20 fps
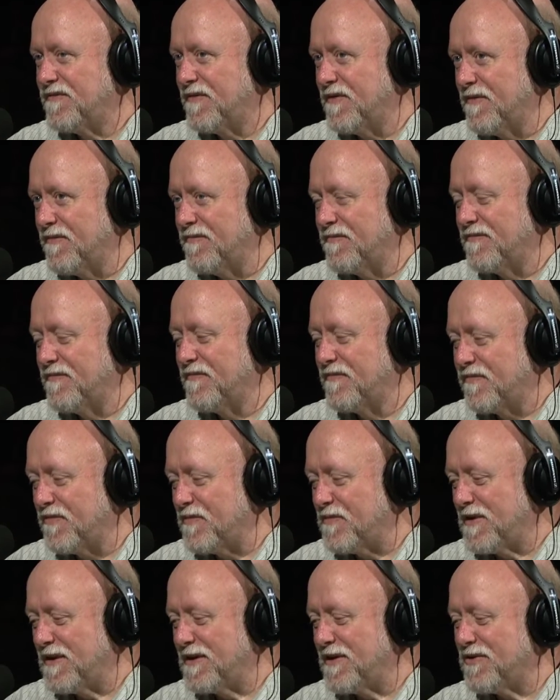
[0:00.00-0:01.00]
from
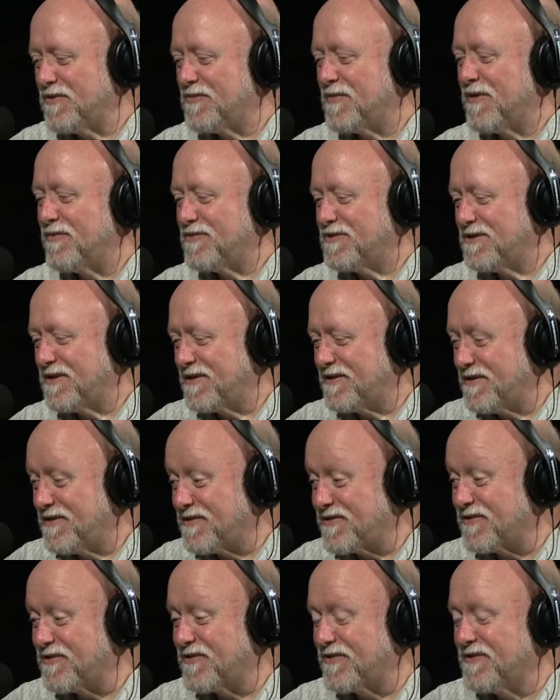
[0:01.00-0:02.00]
from many other publishing
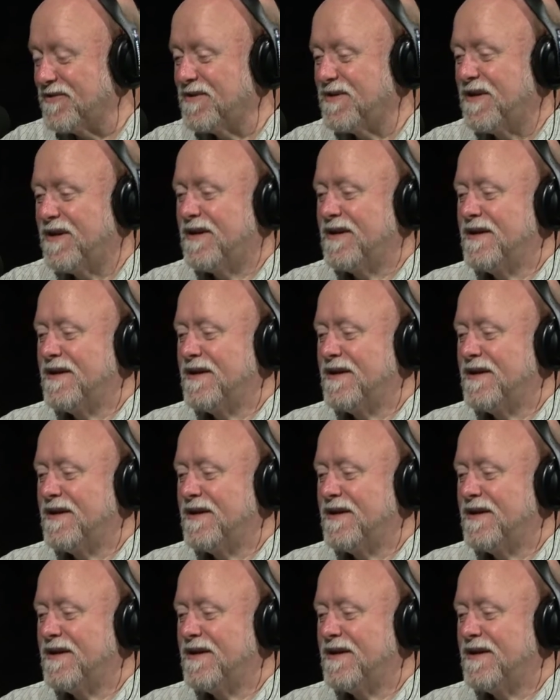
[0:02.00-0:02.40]
concerns